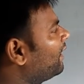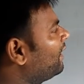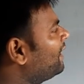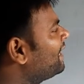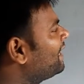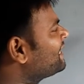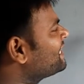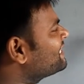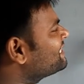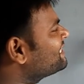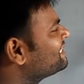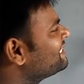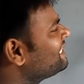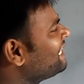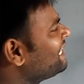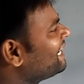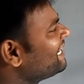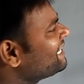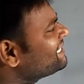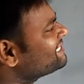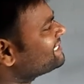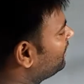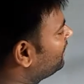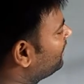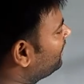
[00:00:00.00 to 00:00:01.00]
Let us see
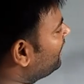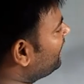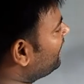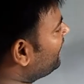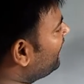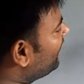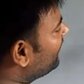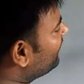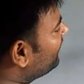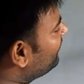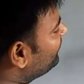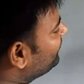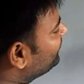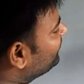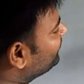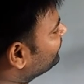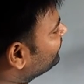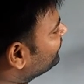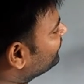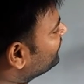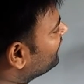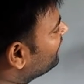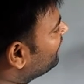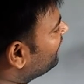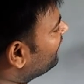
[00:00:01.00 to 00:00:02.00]
an example. Here
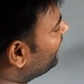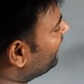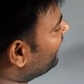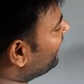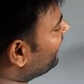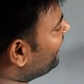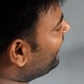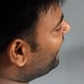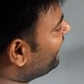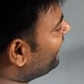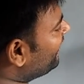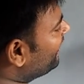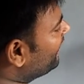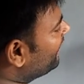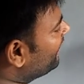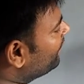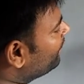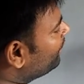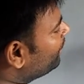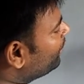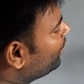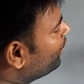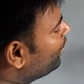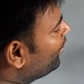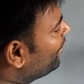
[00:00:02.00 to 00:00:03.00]

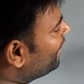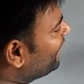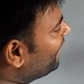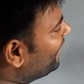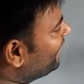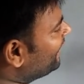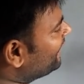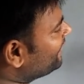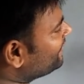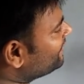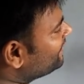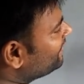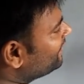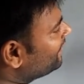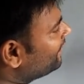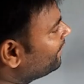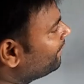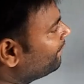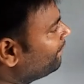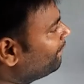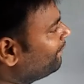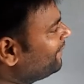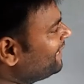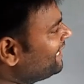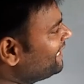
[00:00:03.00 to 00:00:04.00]
A four
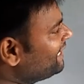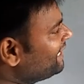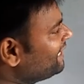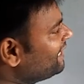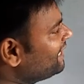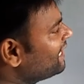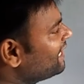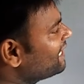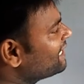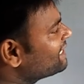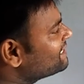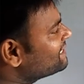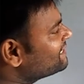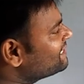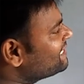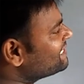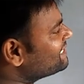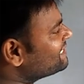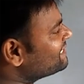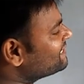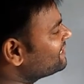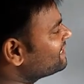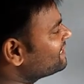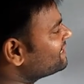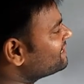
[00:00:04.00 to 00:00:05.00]
eight, B
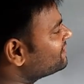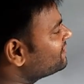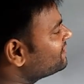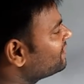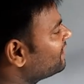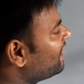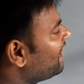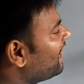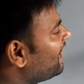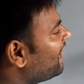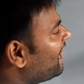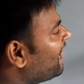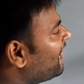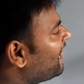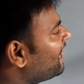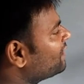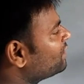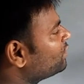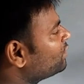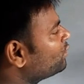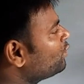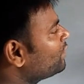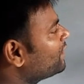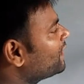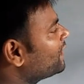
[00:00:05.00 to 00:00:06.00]
six six
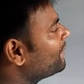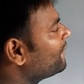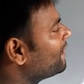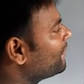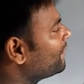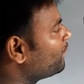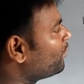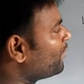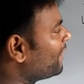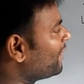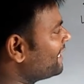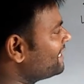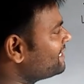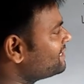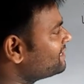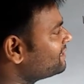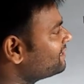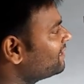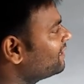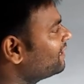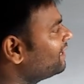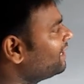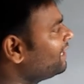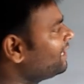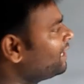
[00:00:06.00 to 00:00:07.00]
are two given
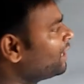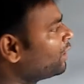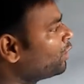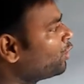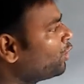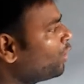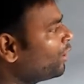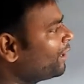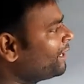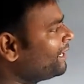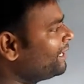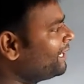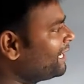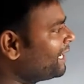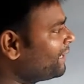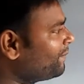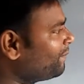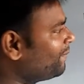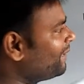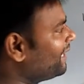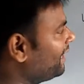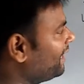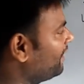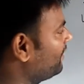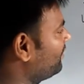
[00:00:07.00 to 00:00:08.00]
points in a
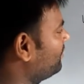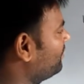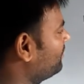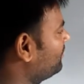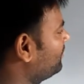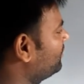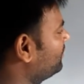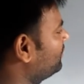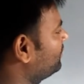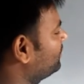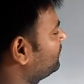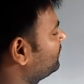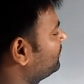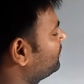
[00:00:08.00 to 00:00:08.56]
coordinate plane